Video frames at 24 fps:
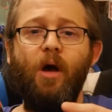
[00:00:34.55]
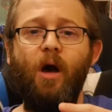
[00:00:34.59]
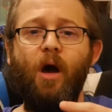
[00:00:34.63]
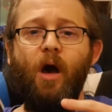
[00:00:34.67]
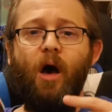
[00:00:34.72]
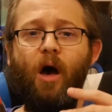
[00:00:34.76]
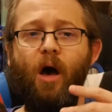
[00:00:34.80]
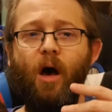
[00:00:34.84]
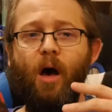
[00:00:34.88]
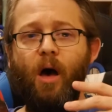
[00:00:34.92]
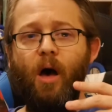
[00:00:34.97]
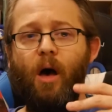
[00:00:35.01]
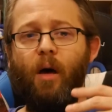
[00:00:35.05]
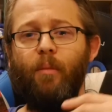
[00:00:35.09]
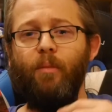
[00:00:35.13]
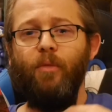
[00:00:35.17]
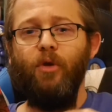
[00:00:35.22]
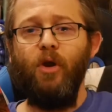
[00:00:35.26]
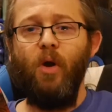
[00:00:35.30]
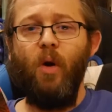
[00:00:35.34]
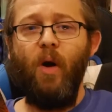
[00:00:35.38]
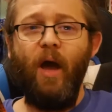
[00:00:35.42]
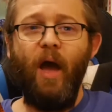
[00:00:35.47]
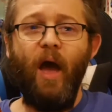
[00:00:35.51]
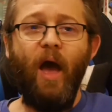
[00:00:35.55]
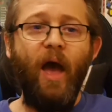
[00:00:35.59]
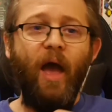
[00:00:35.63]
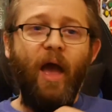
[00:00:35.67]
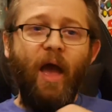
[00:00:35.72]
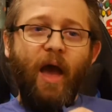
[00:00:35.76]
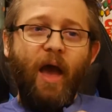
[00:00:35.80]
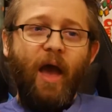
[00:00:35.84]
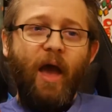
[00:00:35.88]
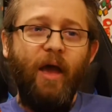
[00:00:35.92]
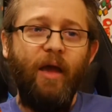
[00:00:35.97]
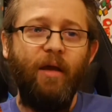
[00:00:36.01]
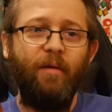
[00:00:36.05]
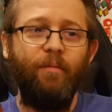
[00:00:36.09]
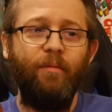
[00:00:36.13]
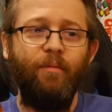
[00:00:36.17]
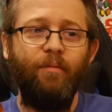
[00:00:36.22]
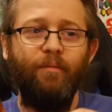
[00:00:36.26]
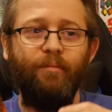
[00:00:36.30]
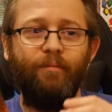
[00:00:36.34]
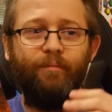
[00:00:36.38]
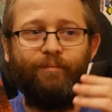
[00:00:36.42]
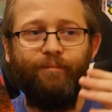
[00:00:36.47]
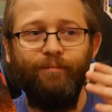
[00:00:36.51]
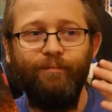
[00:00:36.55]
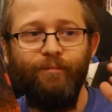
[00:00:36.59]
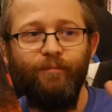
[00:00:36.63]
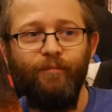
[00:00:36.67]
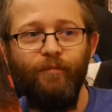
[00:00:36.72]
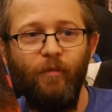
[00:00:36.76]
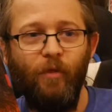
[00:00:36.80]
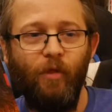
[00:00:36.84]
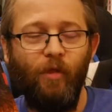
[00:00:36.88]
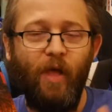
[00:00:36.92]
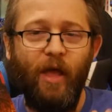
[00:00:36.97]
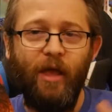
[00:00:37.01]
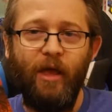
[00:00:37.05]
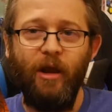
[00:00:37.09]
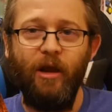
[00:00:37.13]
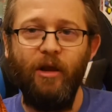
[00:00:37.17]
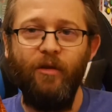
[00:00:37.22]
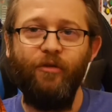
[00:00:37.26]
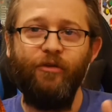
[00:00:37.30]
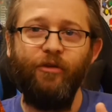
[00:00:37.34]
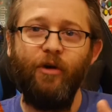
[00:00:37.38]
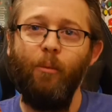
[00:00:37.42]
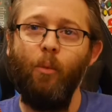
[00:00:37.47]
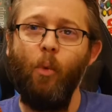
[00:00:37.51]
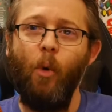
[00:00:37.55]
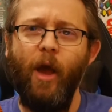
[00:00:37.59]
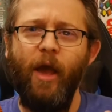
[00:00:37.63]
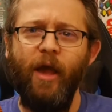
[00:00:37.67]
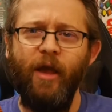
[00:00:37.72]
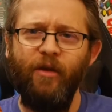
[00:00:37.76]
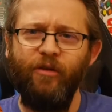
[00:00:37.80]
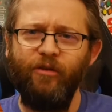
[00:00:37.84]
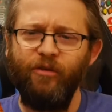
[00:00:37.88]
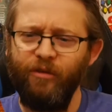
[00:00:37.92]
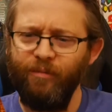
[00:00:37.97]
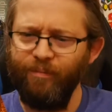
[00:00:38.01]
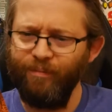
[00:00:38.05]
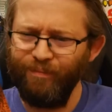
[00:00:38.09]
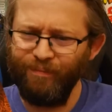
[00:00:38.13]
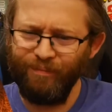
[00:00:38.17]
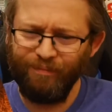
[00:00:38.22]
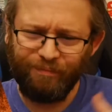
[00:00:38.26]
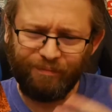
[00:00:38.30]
I like it in some ways,